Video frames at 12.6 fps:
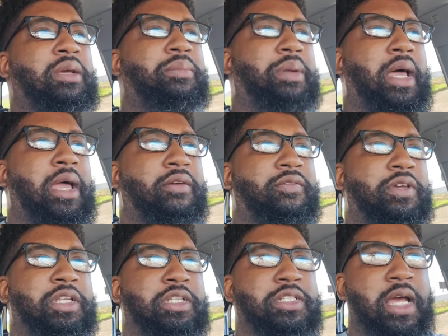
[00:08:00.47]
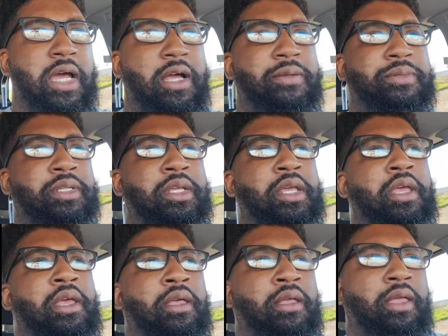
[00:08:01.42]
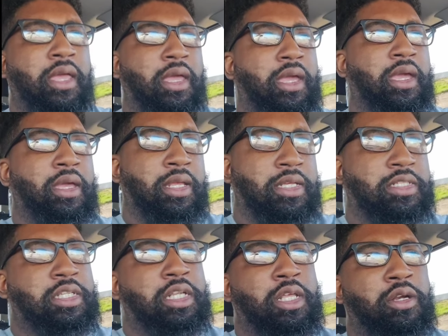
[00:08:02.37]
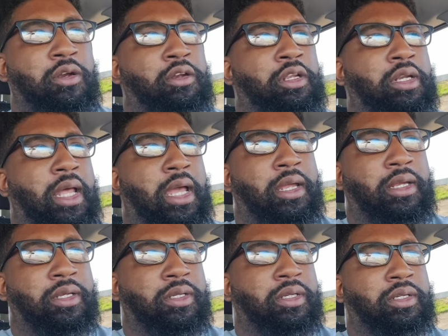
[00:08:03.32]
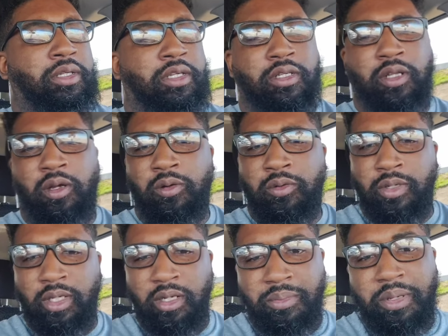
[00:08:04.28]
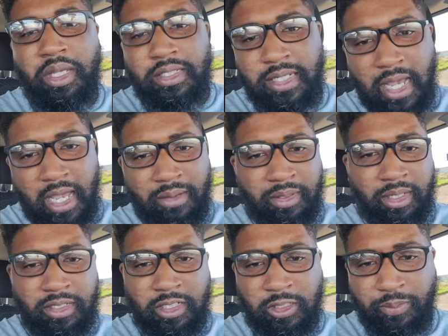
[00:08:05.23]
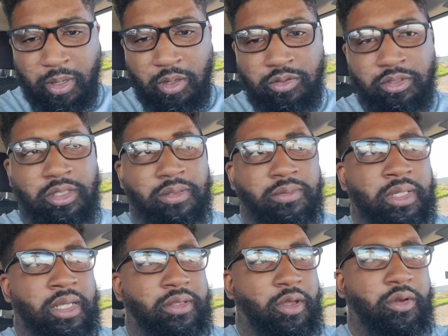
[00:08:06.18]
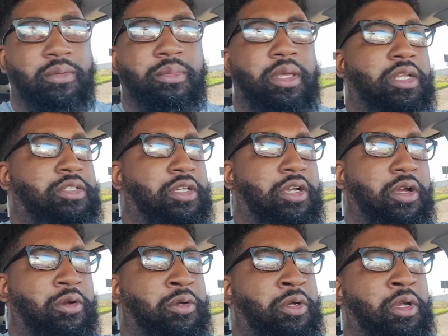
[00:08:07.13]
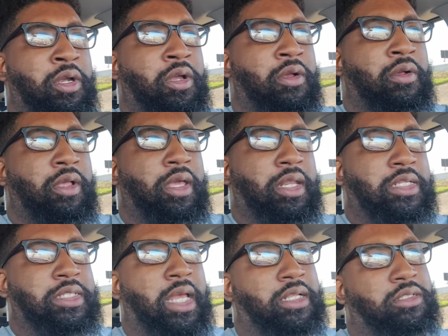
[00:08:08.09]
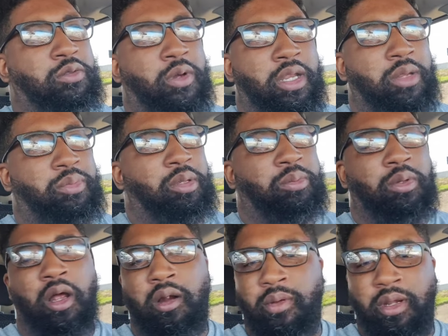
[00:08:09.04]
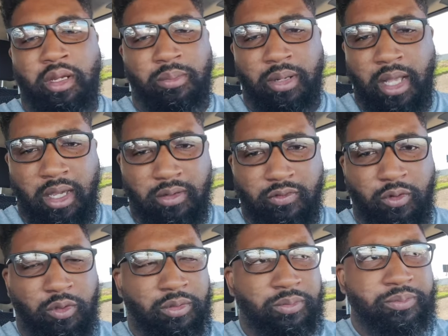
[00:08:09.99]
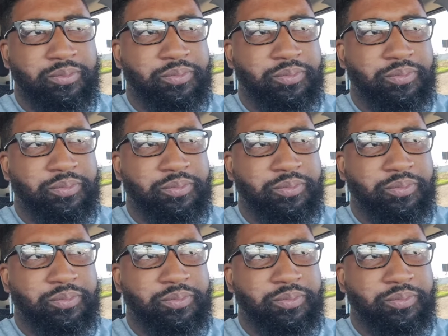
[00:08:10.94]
applying for these jobs, and it's literally like, you know, it'll be a job that they just posted 30 minutes ago, and it's like 200 people already applied for it.